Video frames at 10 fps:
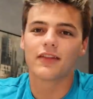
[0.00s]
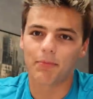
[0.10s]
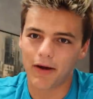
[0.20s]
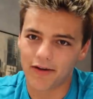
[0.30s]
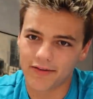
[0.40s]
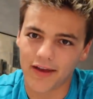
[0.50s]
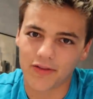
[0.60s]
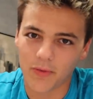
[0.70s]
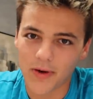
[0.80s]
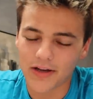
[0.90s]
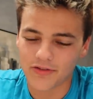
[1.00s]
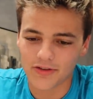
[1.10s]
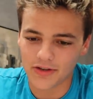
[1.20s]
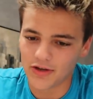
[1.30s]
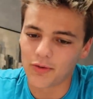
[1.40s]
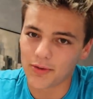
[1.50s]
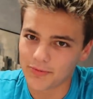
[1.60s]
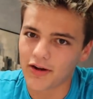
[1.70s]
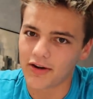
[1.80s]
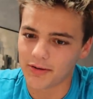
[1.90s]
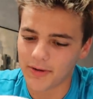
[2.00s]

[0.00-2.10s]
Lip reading: To the parents out there watching, you know what I'm talking